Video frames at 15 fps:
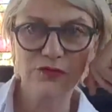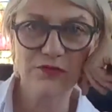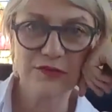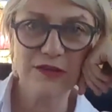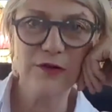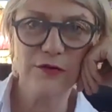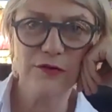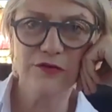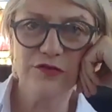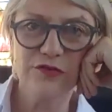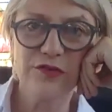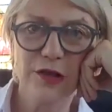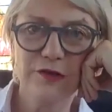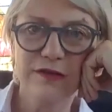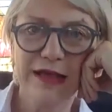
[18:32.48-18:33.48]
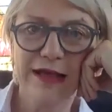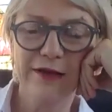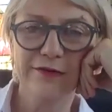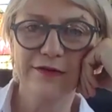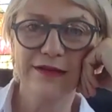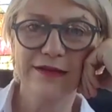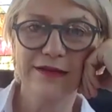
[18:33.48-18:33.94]
still to slow
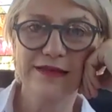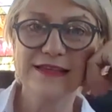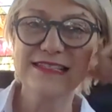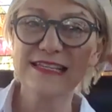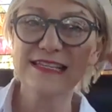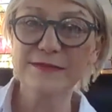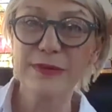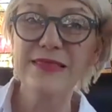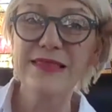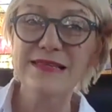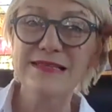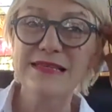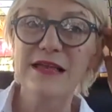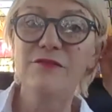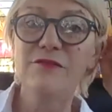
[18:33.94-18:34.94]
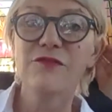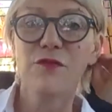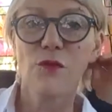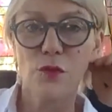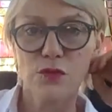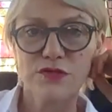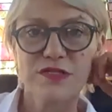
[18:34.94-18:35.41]
down, and this has been
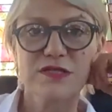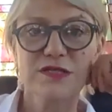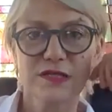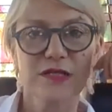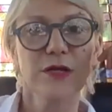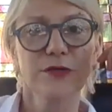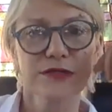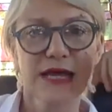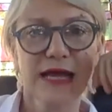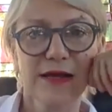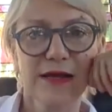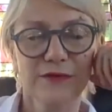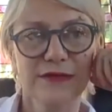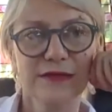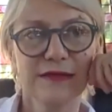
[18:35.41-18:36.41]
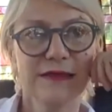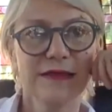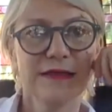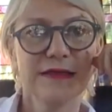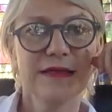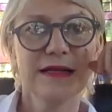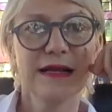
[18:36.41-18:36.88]
enforced slow down,
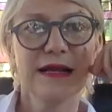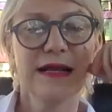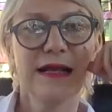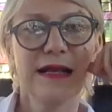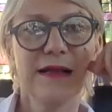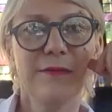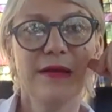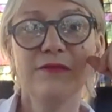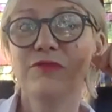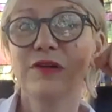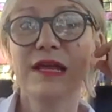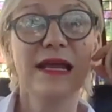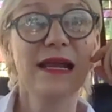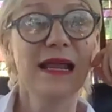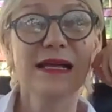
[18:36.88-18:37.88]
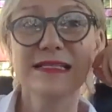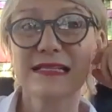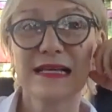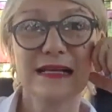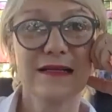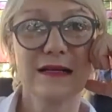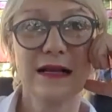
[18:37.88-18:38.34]
and
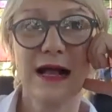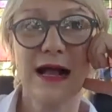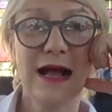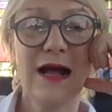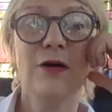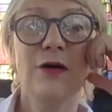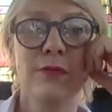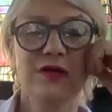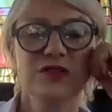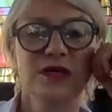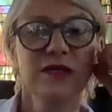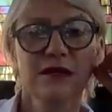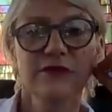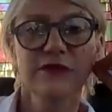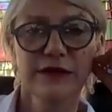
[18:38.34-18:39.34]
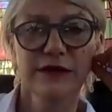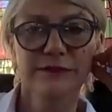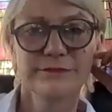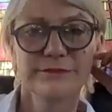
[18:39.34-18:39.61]
realizing how much I love it,